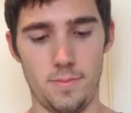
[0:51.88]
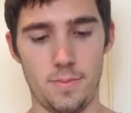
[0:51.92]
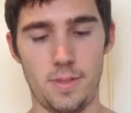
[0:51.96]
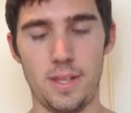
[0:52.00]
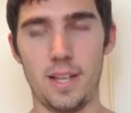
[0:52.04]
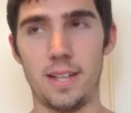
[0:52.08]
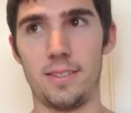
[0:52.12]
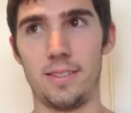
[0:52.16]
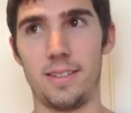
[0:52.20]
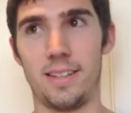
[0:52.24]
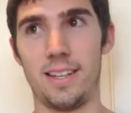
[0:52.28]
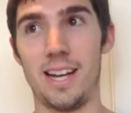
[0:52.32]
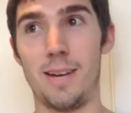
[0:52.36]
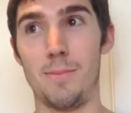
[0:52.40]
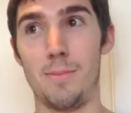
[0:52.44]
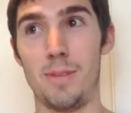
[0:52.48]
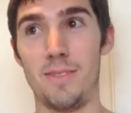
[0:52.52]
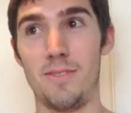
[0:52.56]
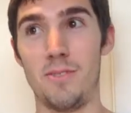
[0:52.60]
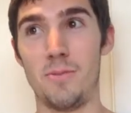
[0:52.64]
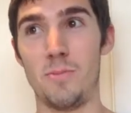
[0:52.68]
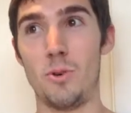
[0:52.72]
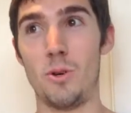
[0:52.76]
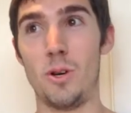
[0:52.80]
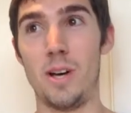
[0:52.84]
Plus, I can't
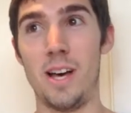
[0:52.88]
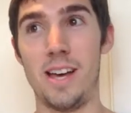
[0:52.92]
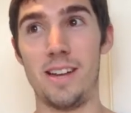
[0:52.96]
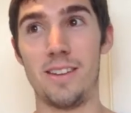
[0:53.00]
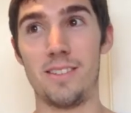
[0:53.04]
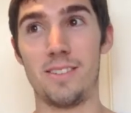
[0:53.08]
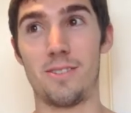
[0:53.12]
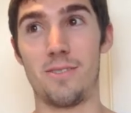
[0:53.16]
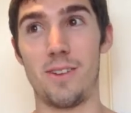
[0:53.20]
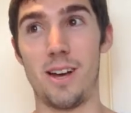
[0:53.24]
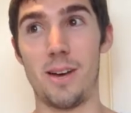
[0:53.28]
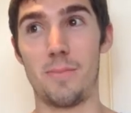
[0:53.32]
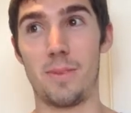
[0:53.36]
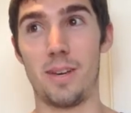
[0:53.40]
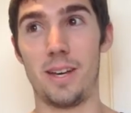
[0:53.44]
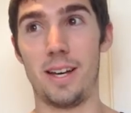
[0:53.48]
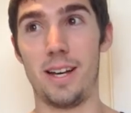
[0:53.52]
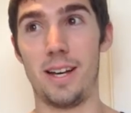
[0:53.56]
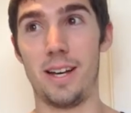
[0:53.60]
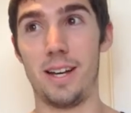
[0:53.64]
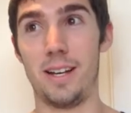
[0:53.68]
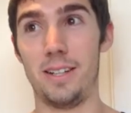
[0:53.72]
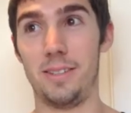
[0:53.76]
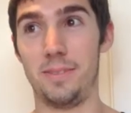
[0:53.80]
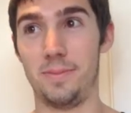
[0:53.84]
believe you bought Hannah's crap
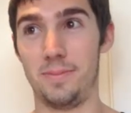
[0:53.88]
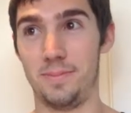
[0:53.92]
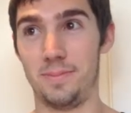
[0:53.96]
car.